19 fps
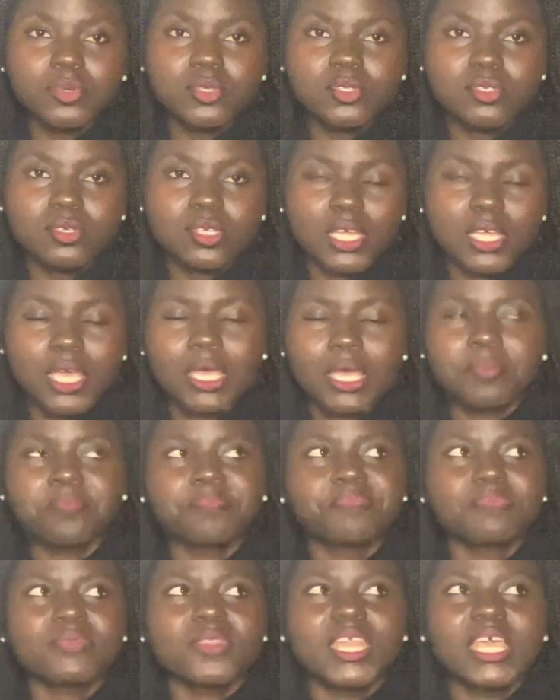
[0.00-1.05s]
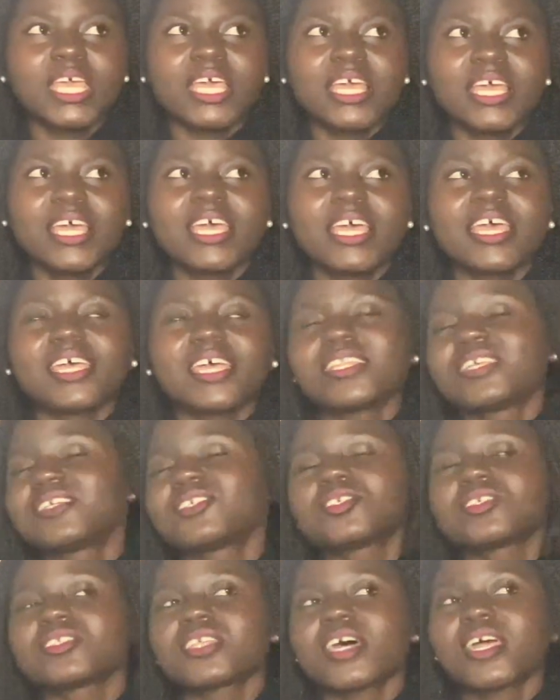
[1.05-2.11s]
put on her. And then
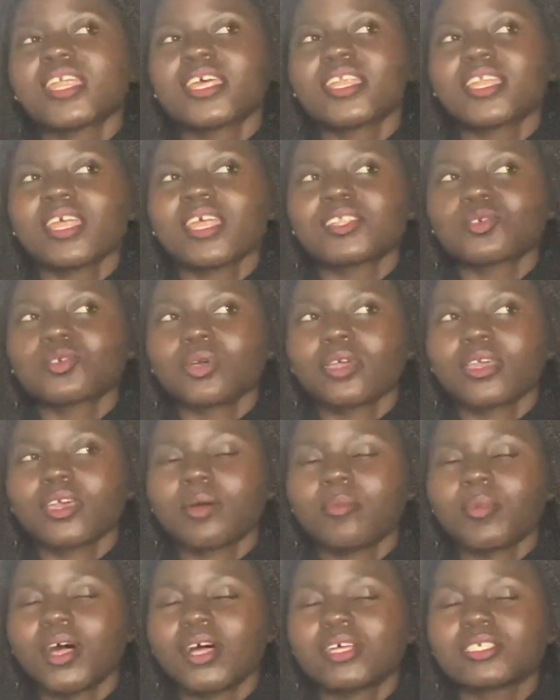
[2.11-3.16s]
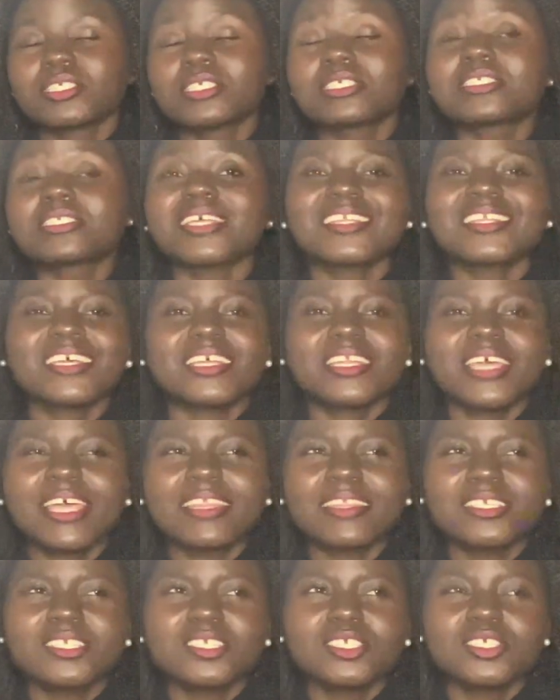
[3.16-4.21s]
she started talking about, I
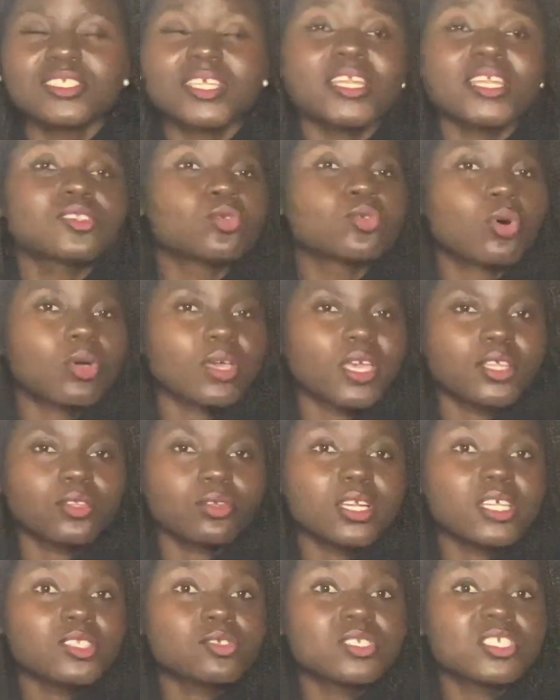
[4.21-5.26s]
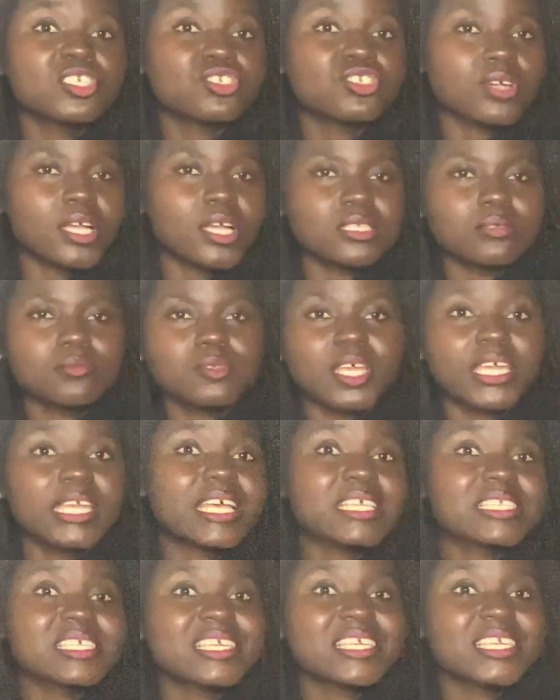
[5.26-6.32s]
think she started talking in order to distract him so he
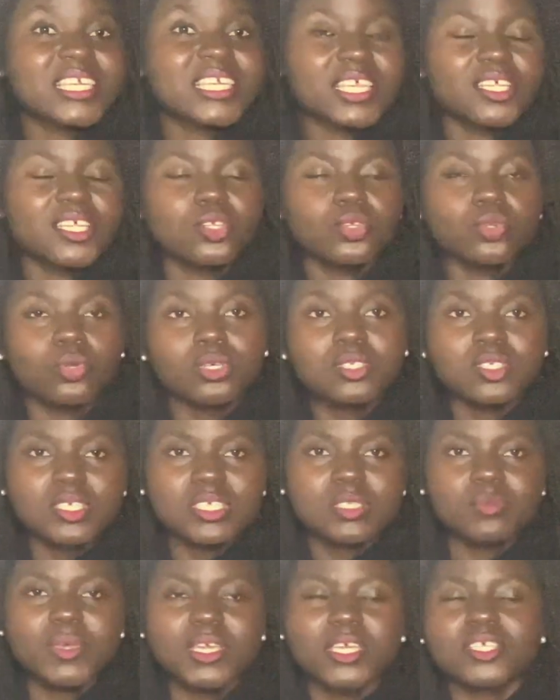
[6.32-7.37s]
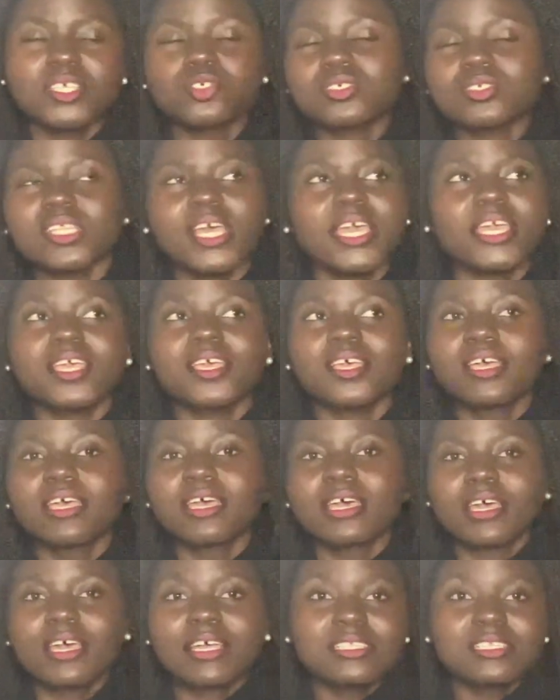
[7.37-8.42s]
doesn't hear the noise she's making. She was like,
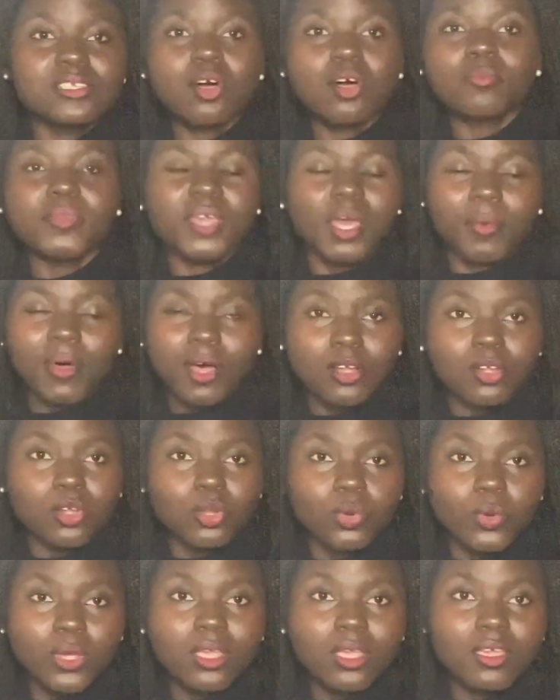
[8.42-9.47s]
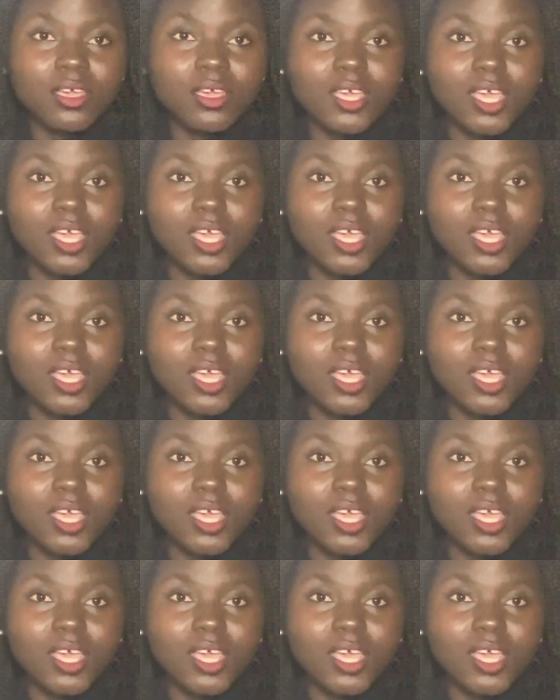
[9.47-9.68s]
tell me about Chloe.